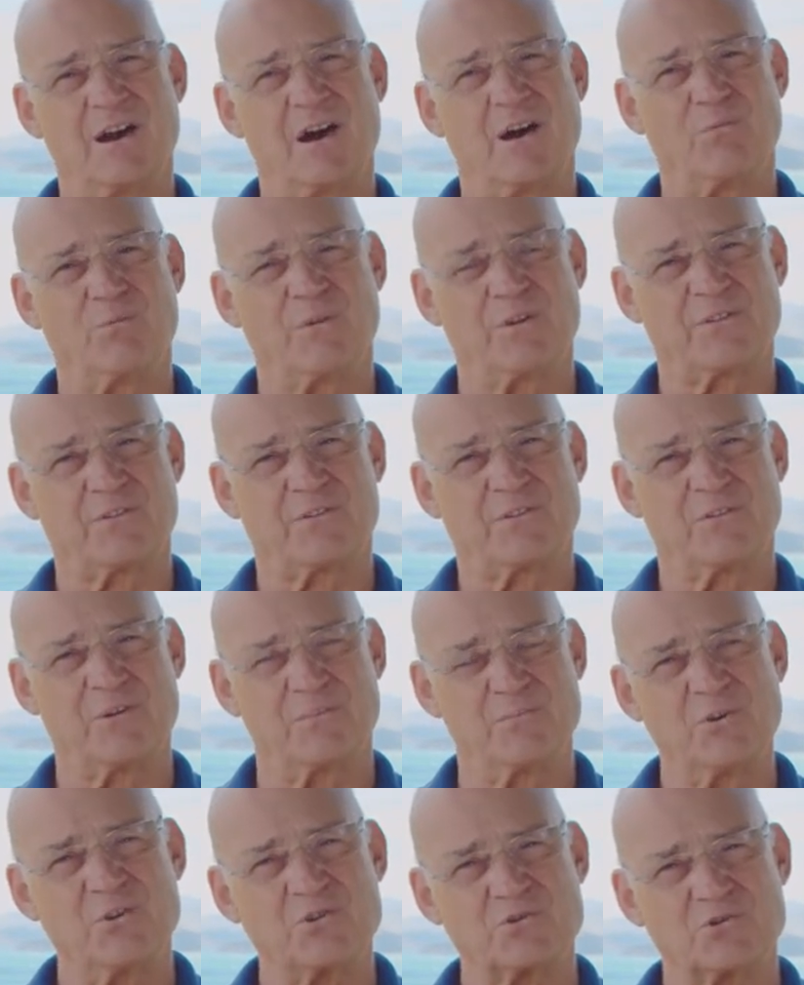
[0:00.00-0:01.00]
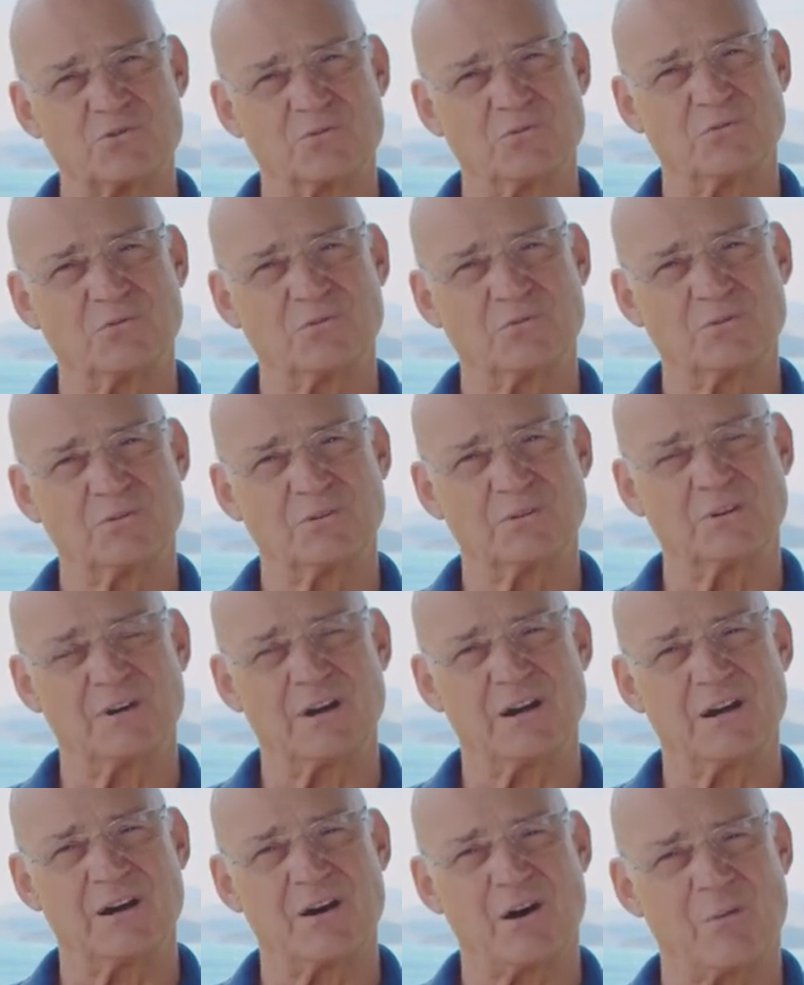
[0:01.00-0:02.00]
with commercial
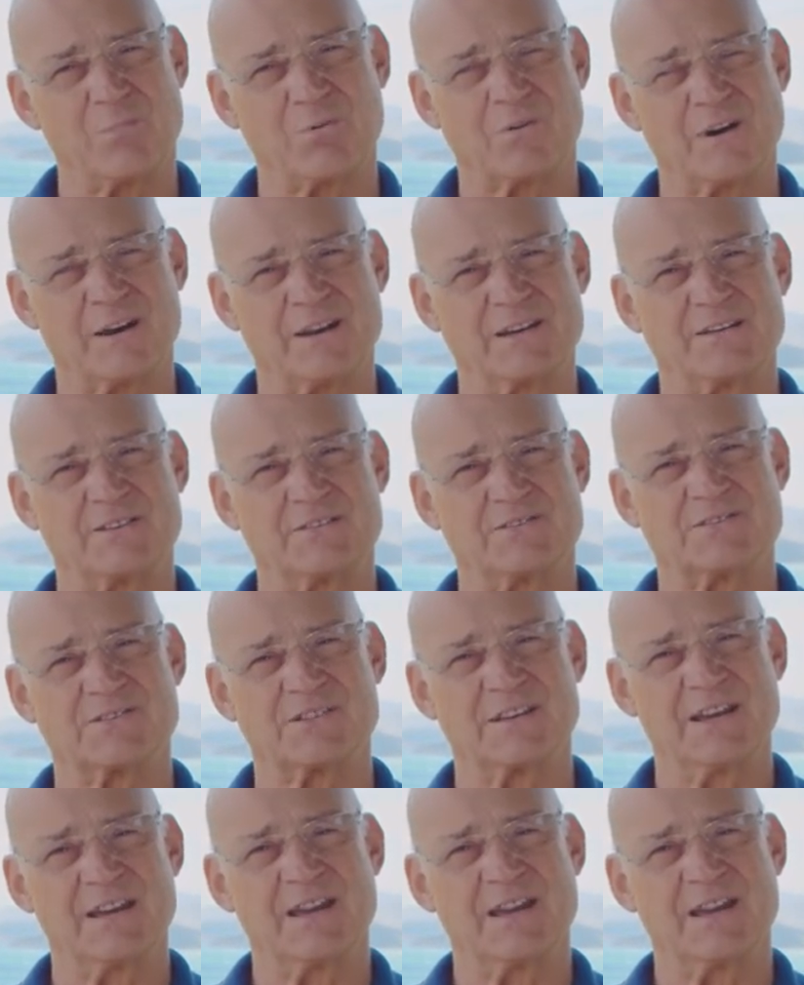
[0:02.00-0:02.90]
operators,